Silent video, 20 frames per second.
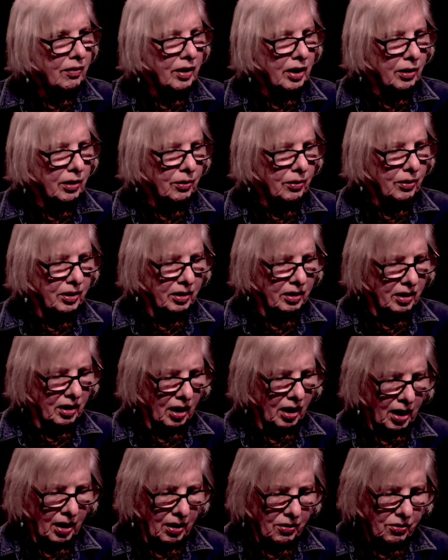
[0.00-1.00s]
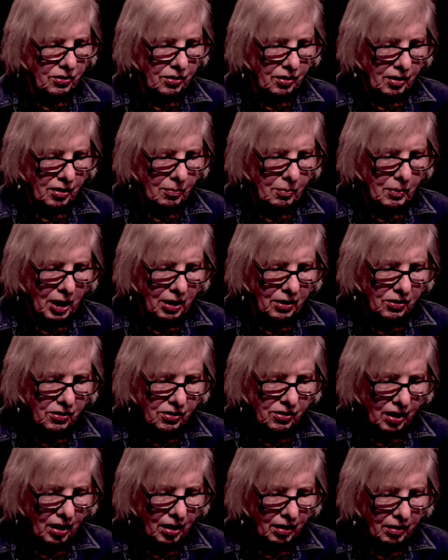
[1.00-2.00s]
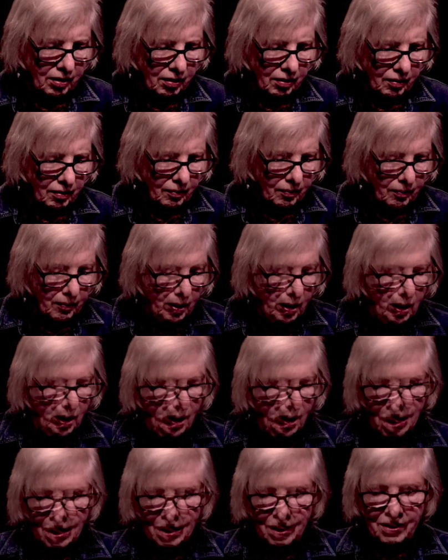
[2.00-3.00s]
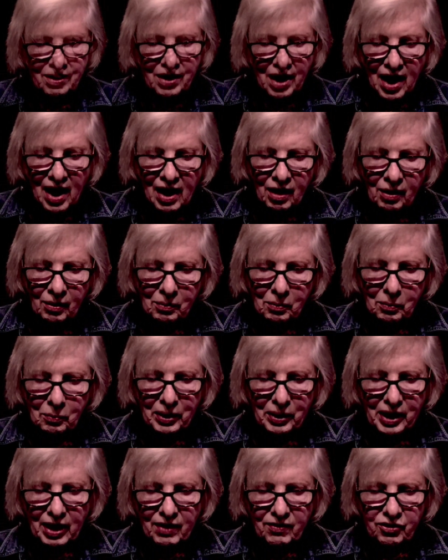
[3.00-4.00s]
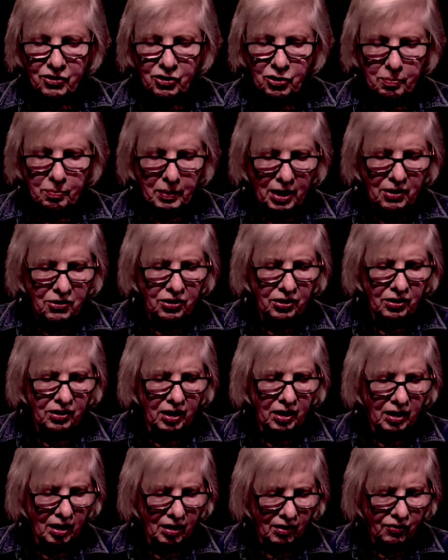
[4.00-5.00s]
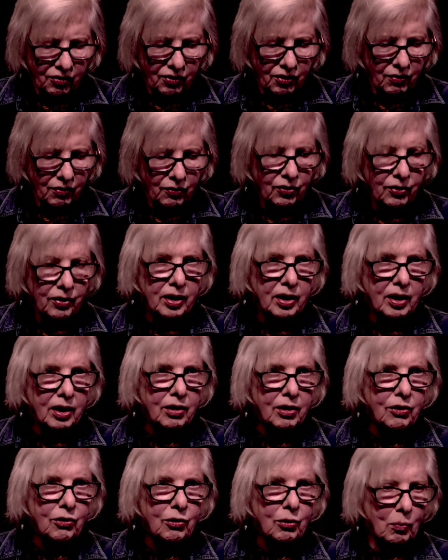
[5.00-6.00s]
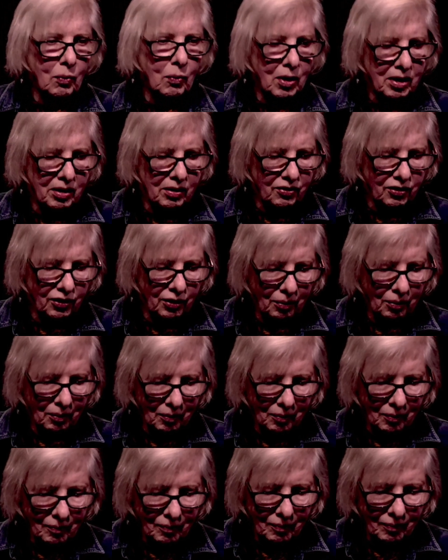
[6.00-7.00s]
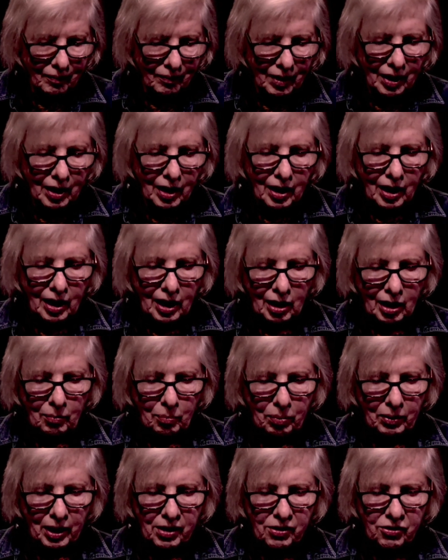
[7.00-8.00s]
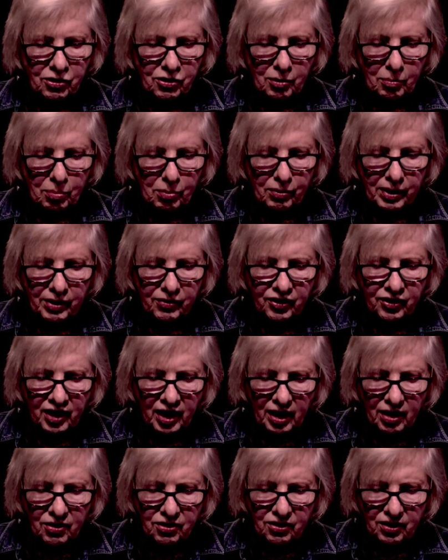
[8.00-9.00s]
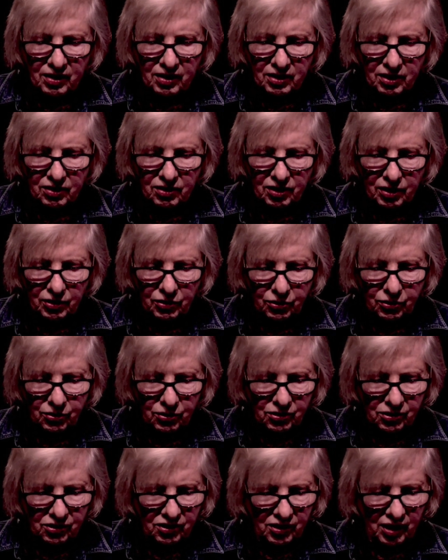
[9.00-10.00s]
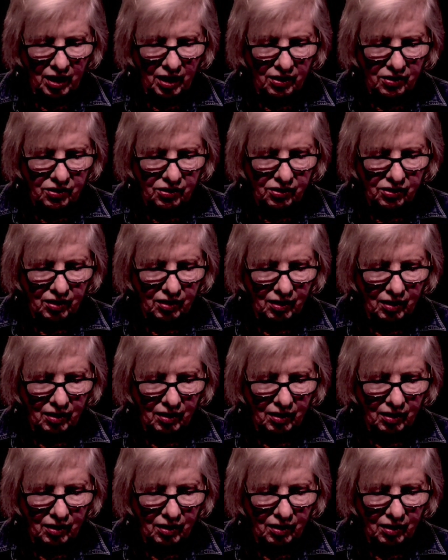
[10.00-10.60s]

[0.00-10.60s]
good, class," the man said. "Now we have a special gift for each one of you." He placed a briefcase on the teacher's desk.